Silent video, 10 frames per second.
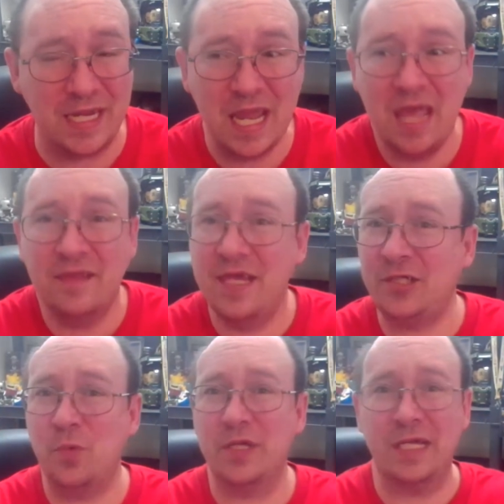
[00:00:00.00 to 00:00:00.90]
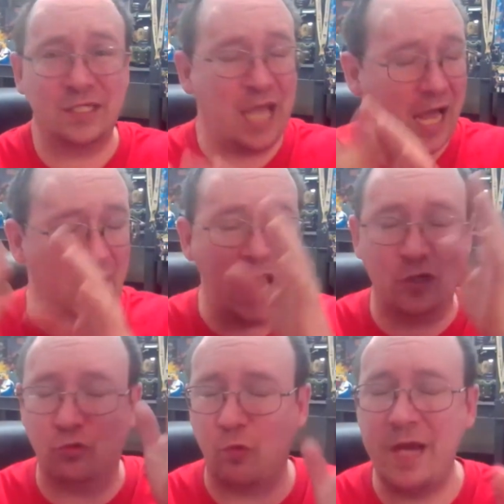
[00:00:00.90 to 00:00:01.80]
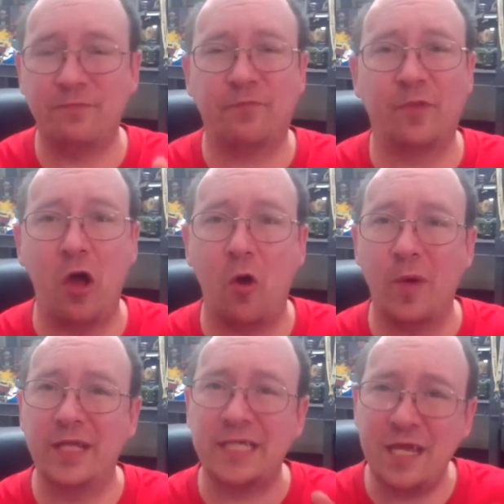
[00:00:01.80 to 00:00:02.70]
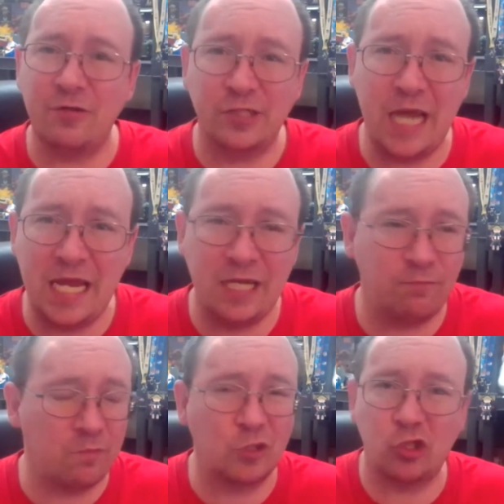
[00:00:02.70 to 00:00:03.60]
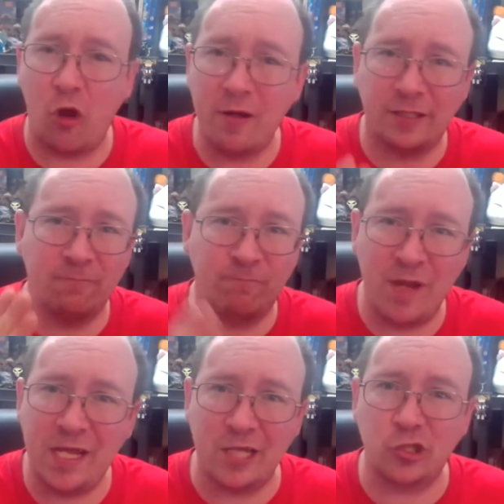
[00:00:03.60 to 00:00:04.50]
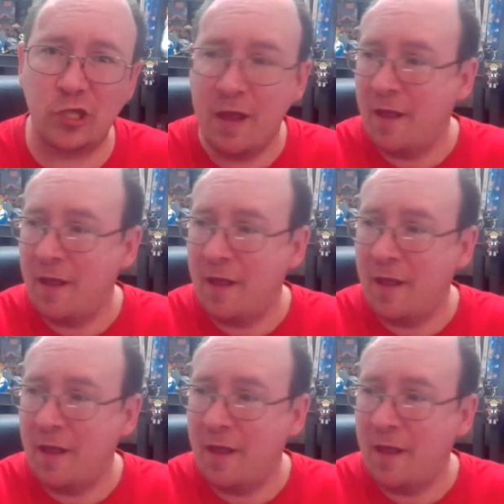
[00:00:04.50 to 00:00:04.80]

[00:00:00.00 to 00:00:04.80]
this one has got a great flow. It's entertaining from start to finish.